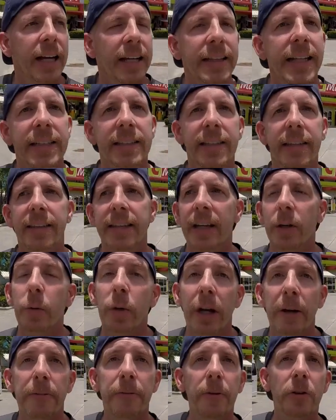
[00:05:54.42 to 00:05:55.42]
and that's the thing.
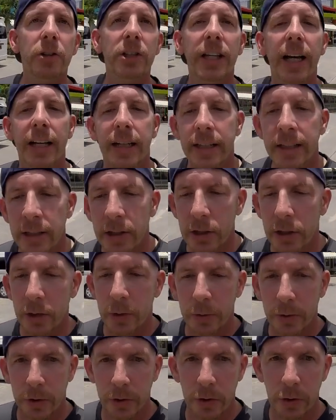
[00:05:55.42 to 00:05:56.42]
When I first got into
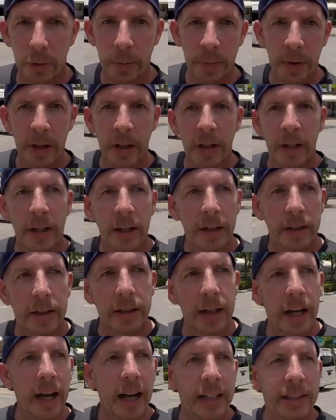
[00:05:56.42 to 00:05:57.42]
YouTube,
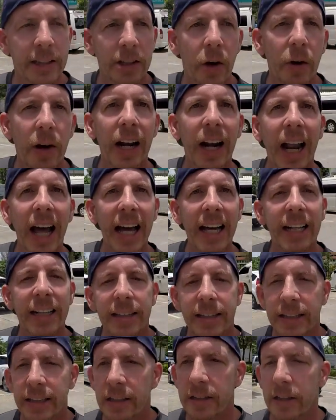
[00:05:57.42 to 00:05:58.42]
I saw a light at
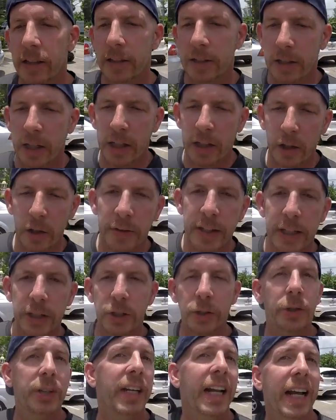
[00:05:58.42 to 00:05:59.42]
the end of the tunnel
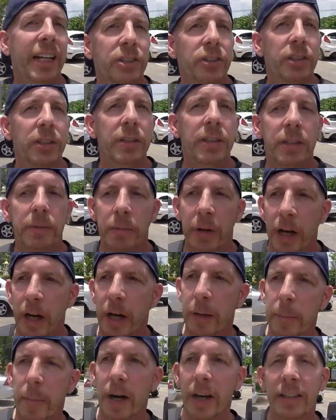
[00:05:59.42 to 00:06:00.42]
that you could actually
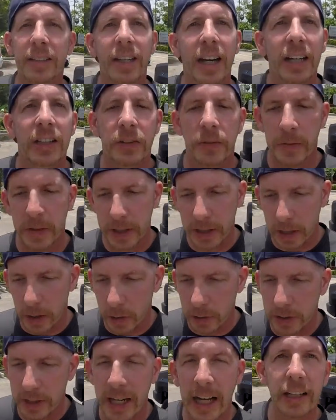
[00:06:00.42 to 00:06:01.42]
monetize
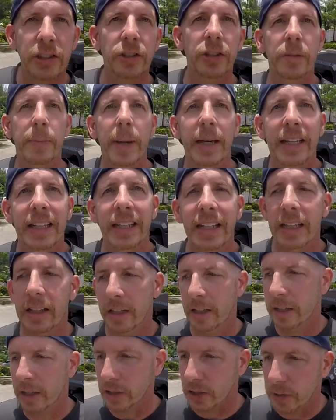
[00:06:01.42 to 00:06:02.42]
videos and actually make
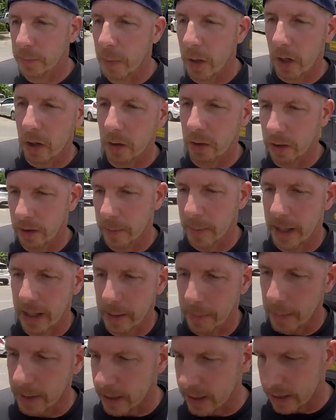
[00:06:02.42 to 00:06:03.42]
a small amount
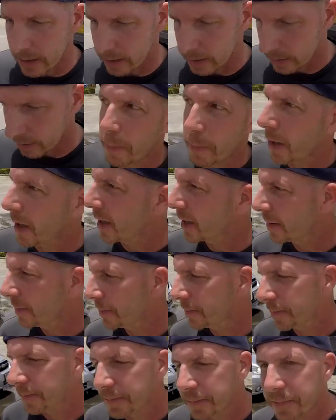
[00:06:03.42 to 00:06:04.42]
of money. But
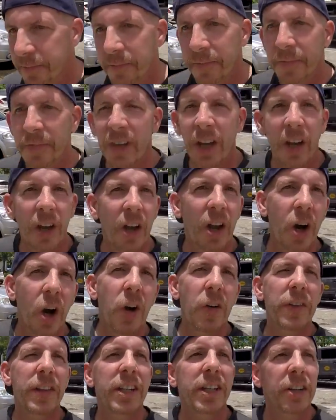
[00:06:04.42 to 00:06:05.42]

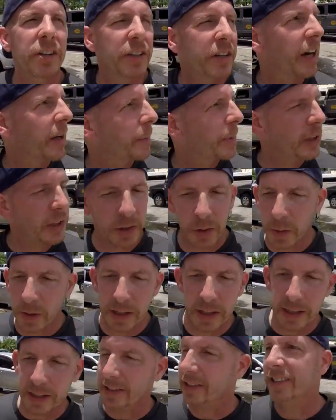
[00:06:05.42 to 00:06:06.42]
over the year that I've been doing
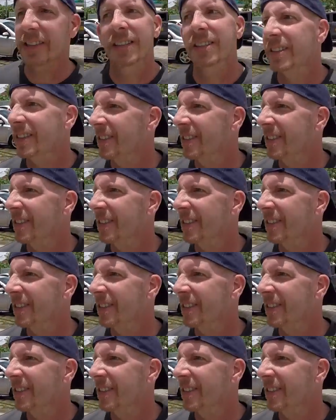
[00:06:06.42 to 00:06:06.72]
this,